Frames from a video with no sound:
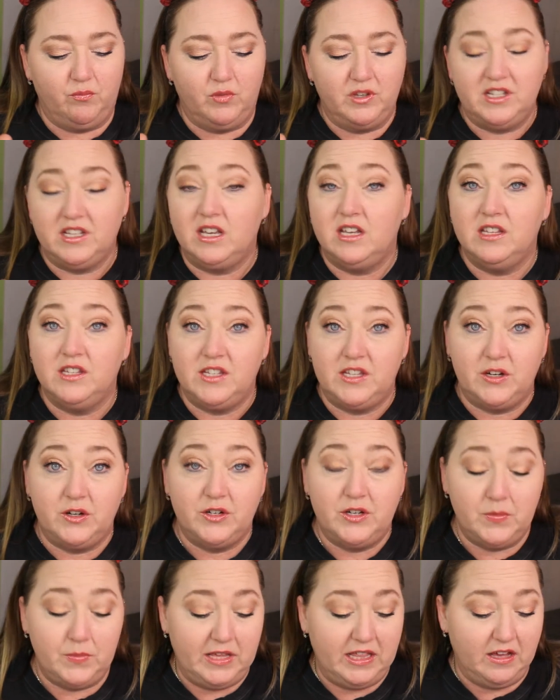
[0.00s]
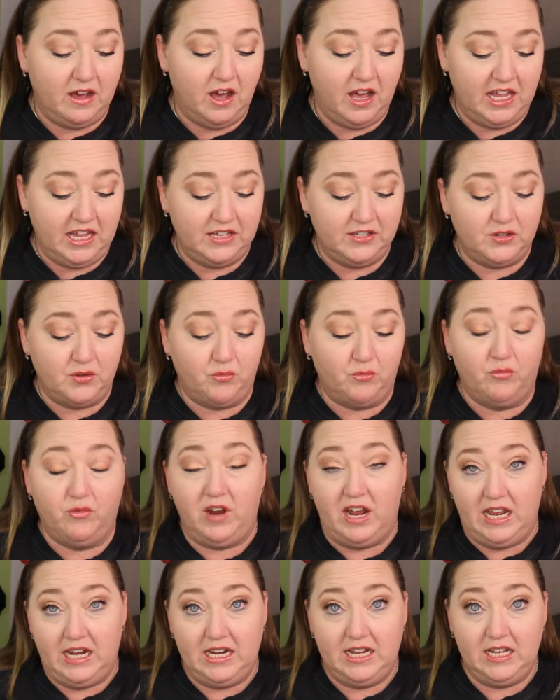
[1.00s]
was considered to be the highest
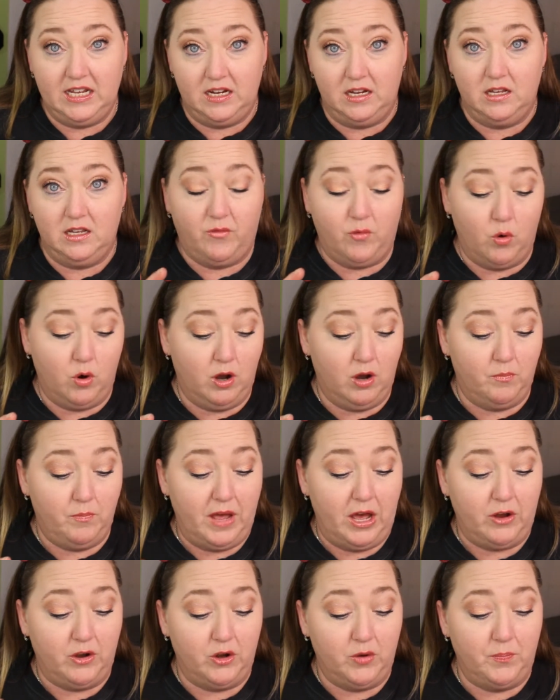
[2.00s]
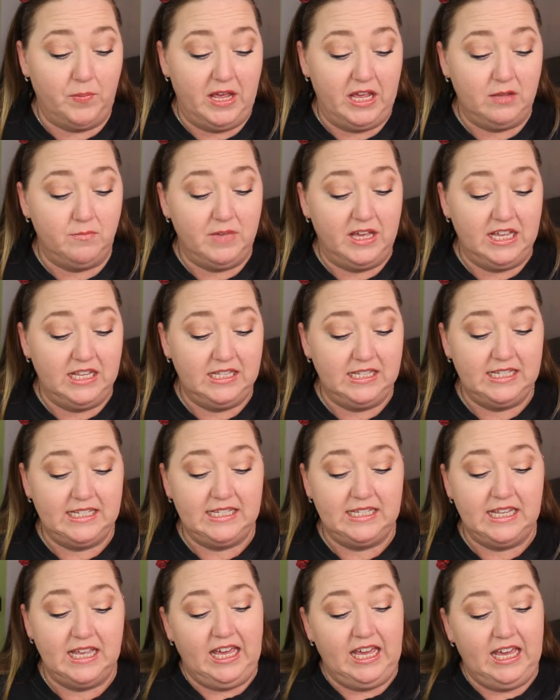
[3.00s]
rated for powdered
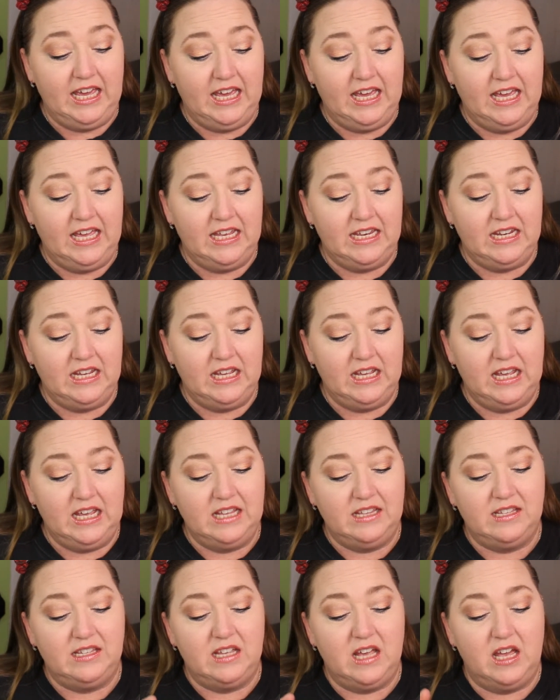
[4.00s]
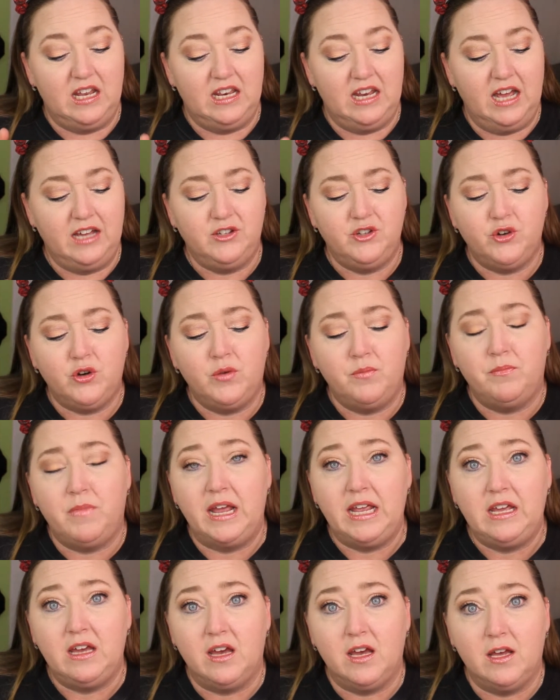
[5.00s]
pigments, and it's a natural
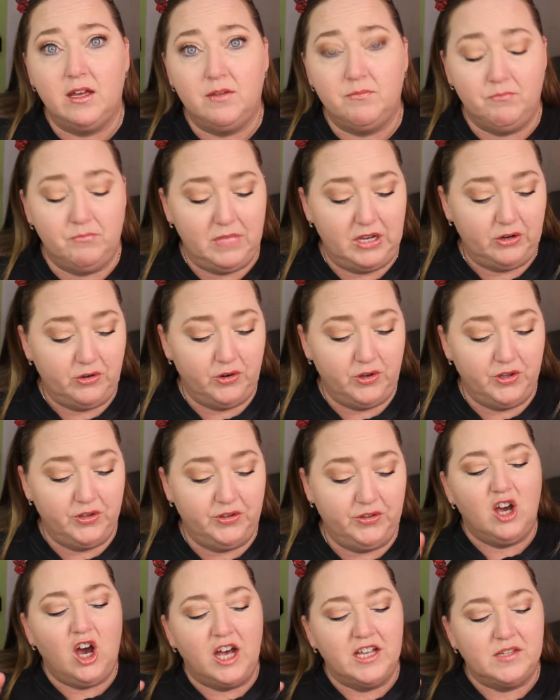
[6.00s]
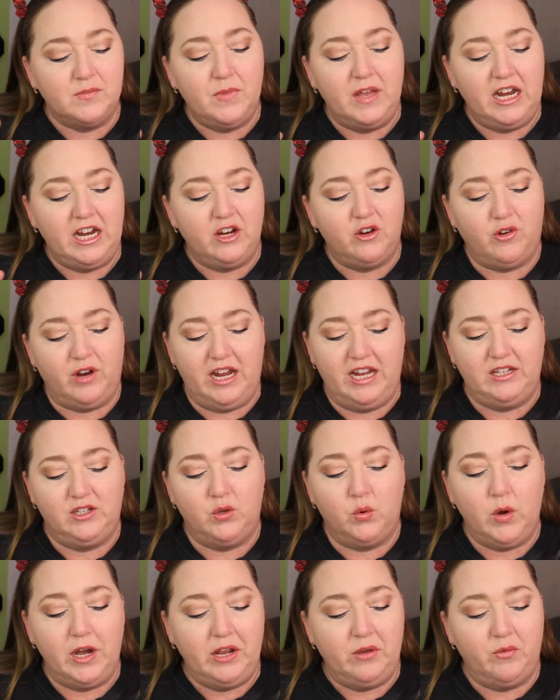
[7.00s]
mica mineral cosmetic grade
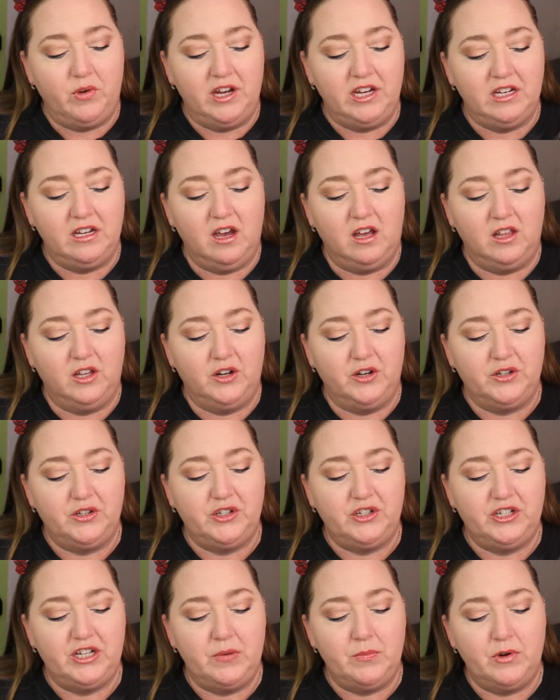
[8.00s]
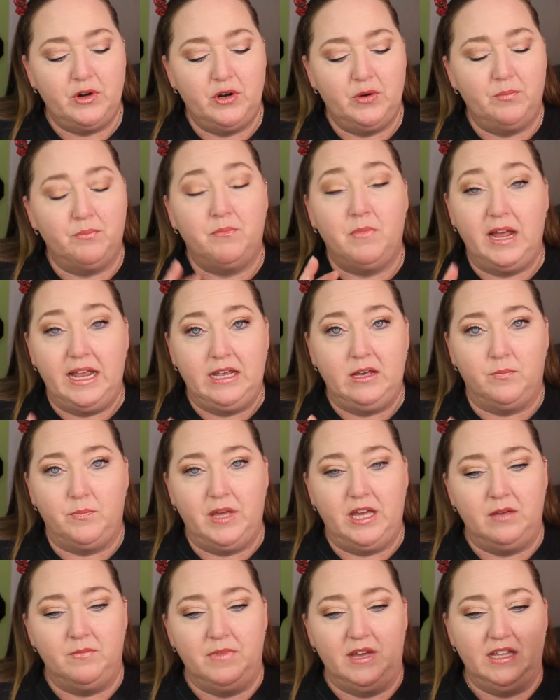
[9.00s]
21 colors shimmer mica
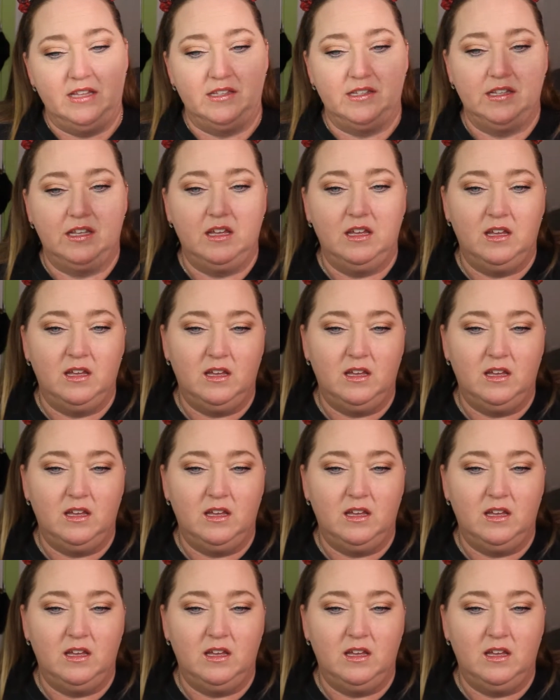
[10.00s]
pigments.